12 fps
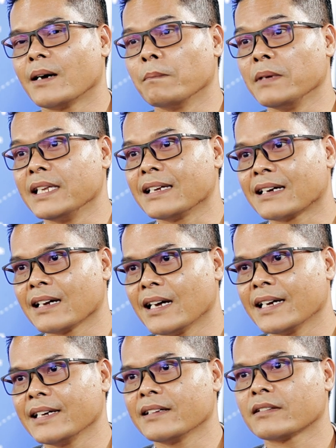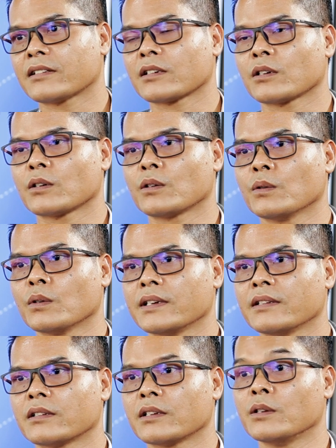meeting clients,
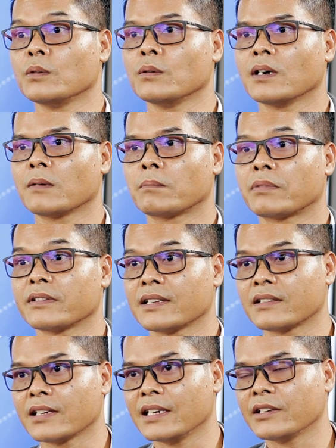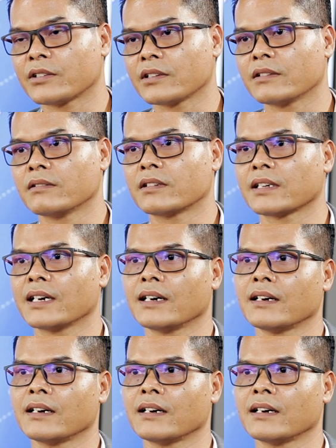going through presentations,